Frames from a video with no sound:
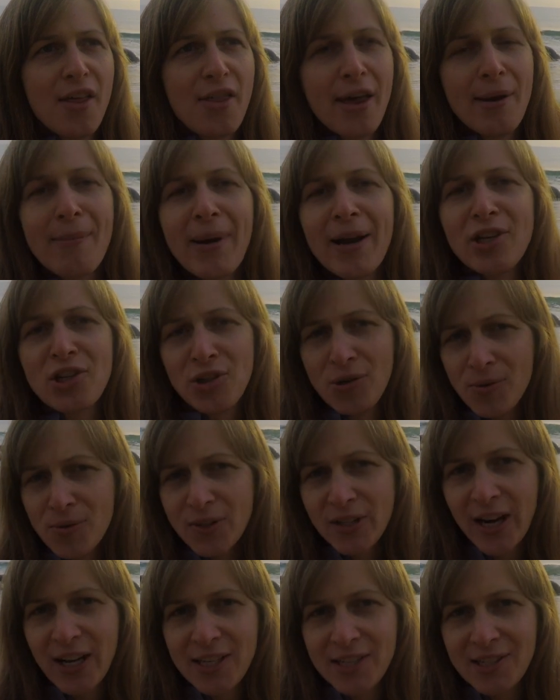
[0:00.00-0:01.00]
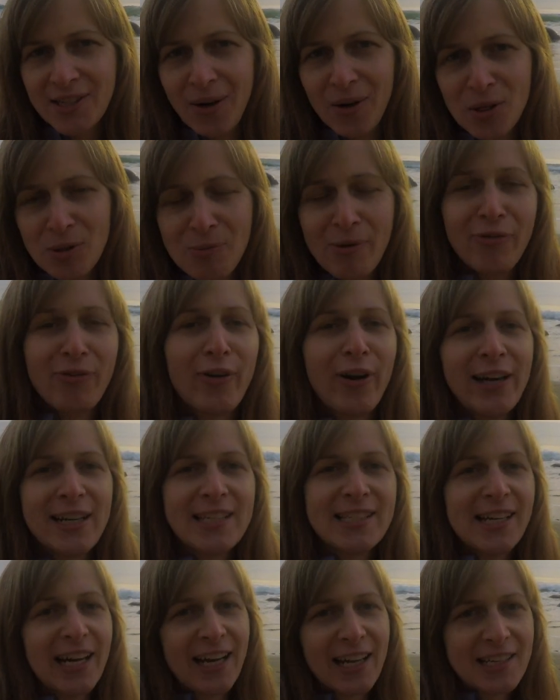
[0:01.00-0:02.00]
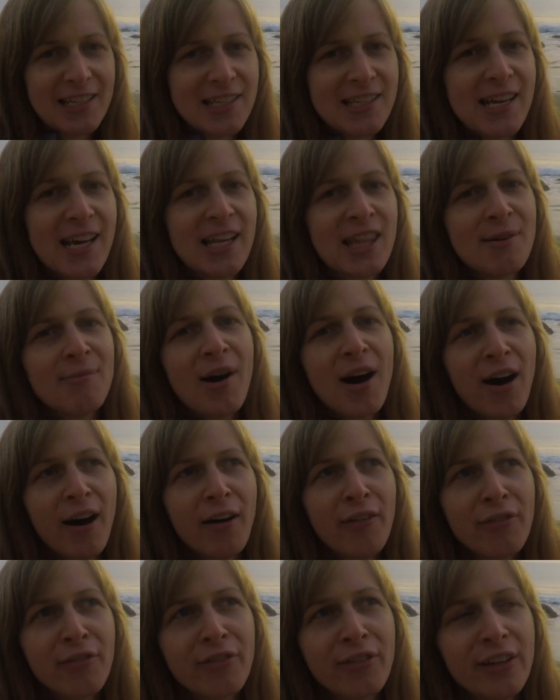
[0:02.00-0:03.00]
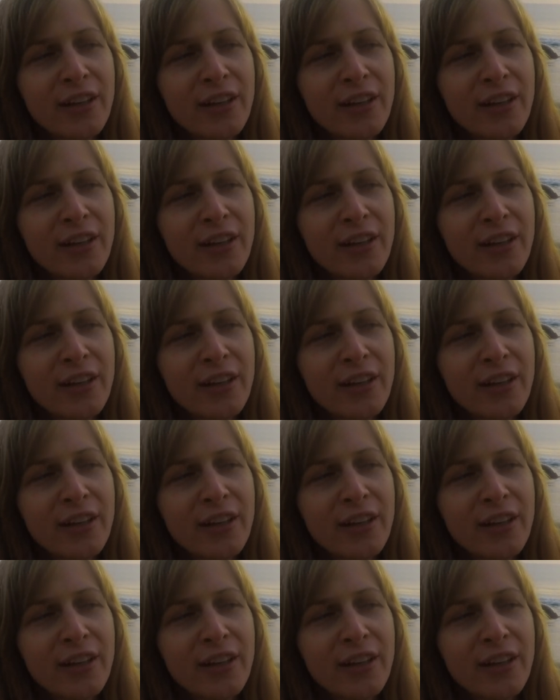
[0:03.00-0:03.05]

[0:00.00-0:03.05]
Then my shoes got soaked before I decided to take them off.